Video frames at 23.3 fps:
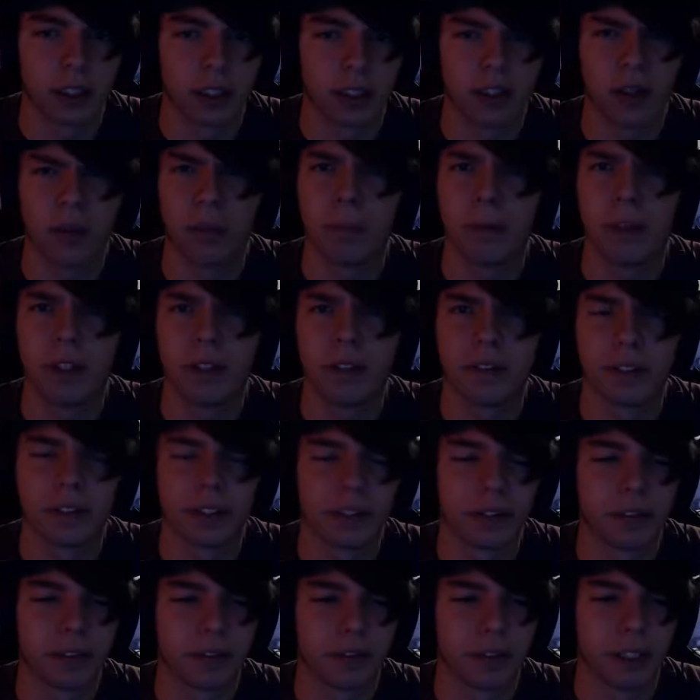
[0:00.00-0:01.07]
little bit of a
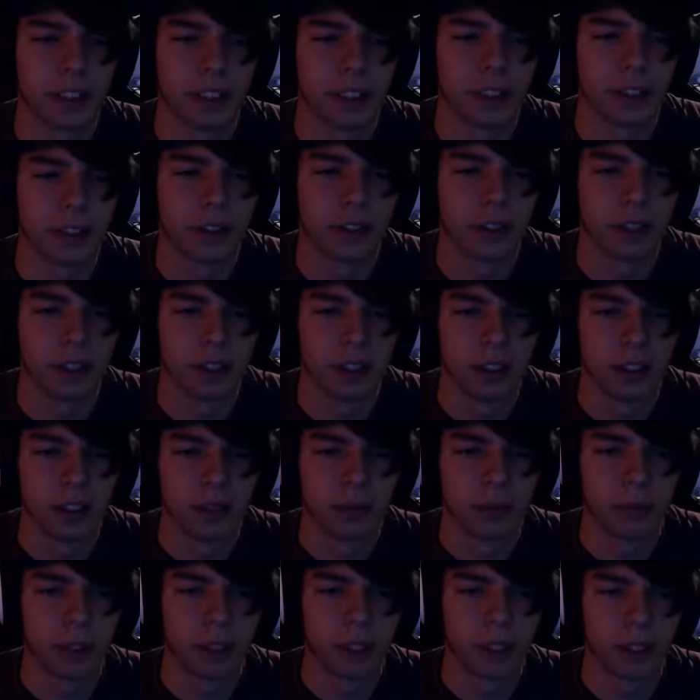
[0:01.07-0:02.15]
different video,
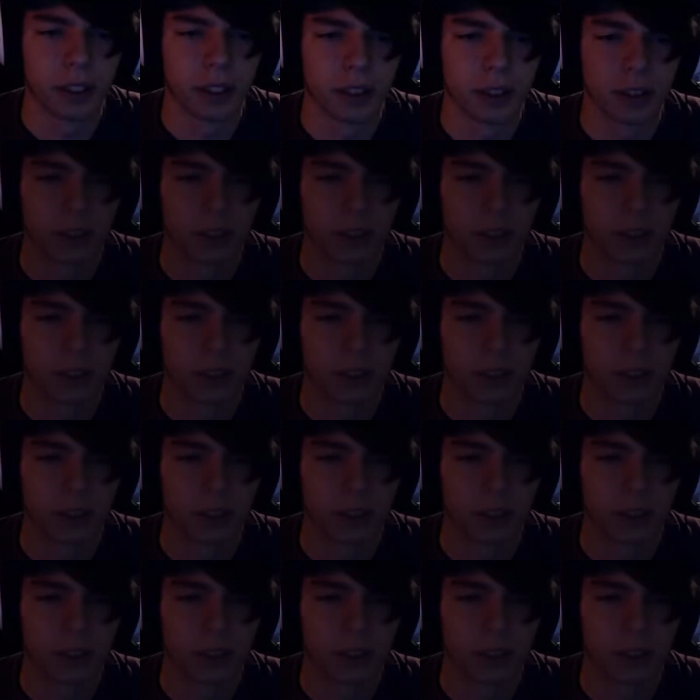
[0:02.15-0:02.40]
but